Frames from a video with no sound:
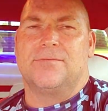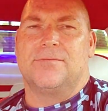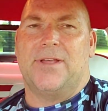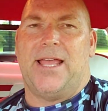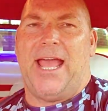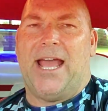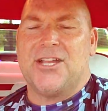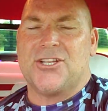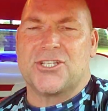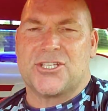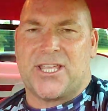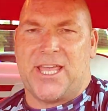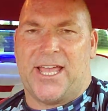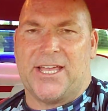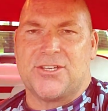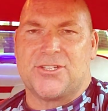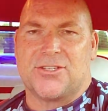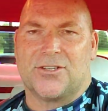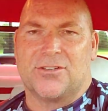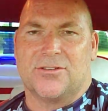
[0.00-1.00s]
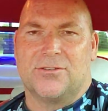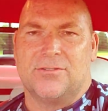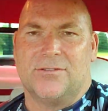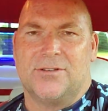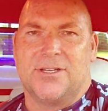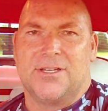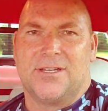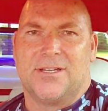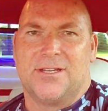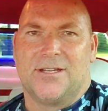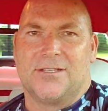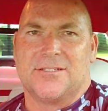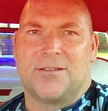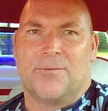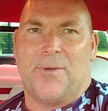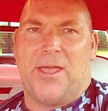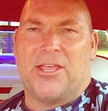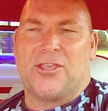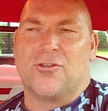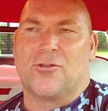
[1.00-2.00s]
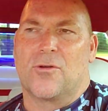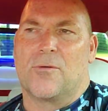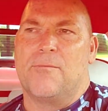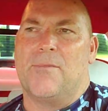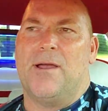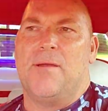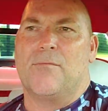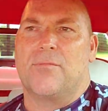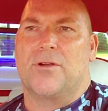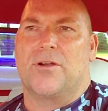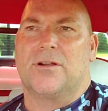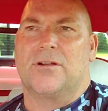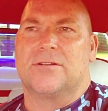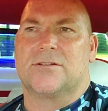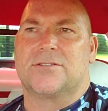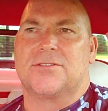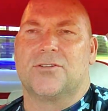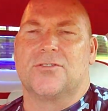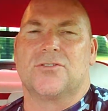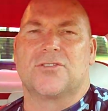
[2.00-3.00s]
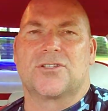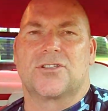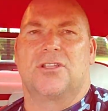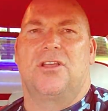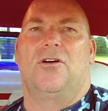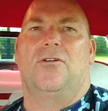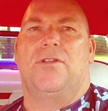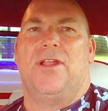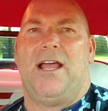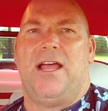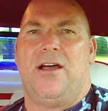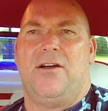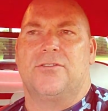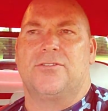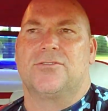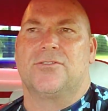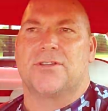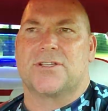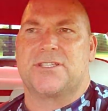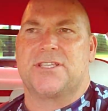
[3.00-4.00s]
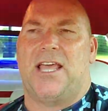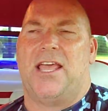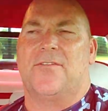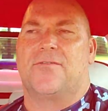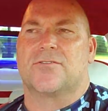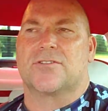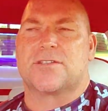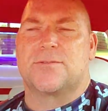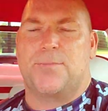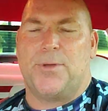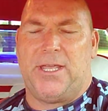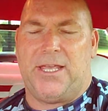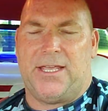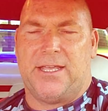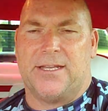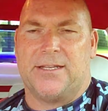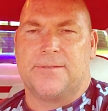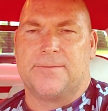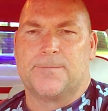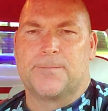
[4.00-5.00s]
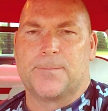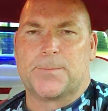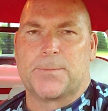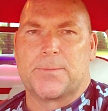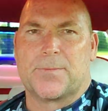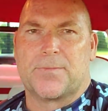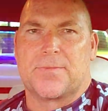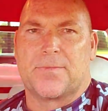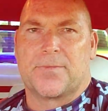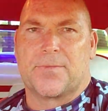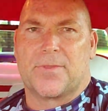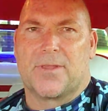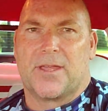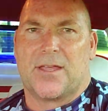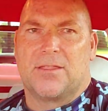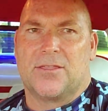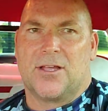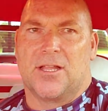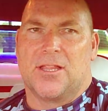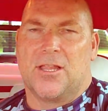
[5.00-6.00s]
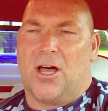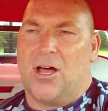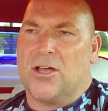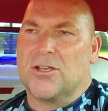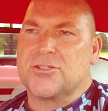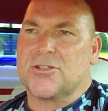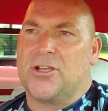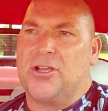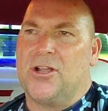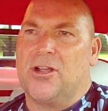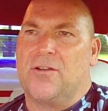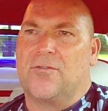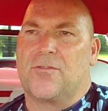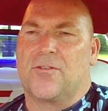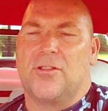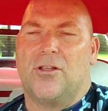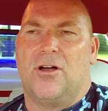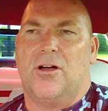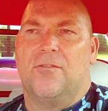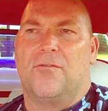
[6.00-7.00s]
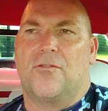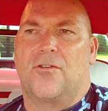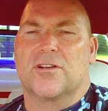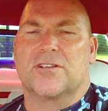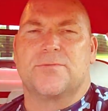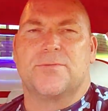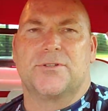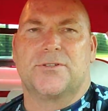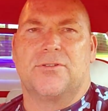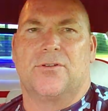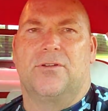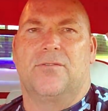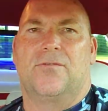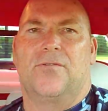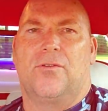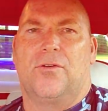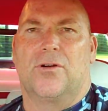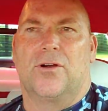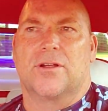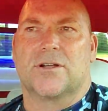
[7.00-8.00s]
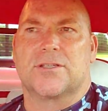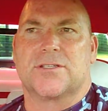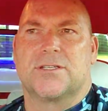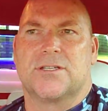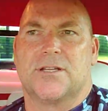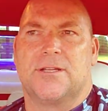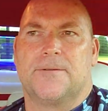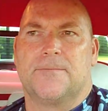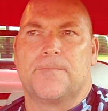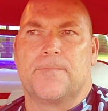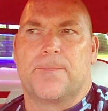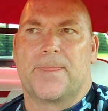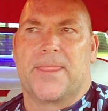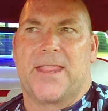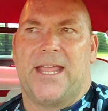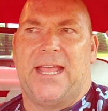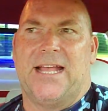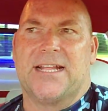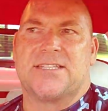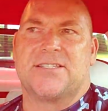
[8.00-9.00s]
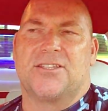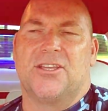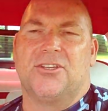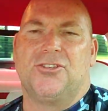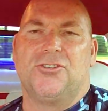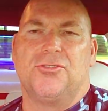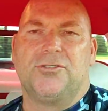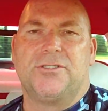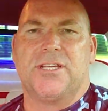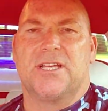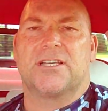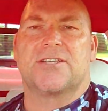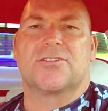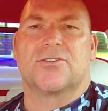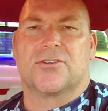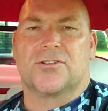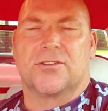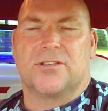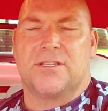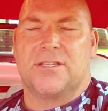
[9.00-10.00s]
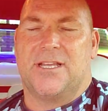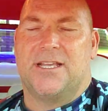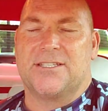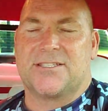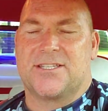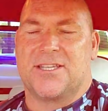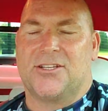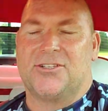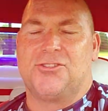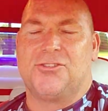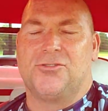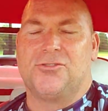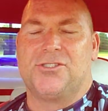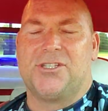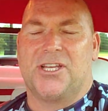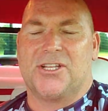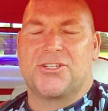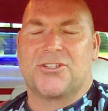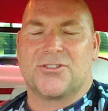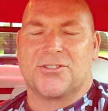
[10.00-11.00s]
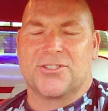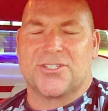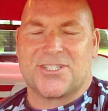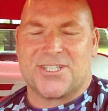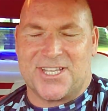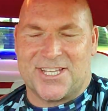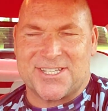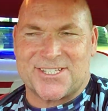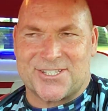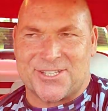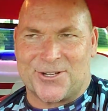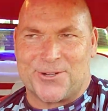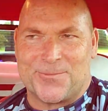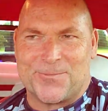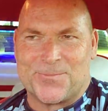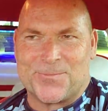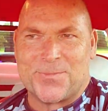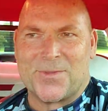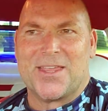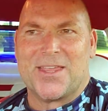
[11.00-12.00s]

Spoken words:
educate you, to make you remember to slow down to a safer speed. The laws are here for law enforcement to enforce. It's the judicial system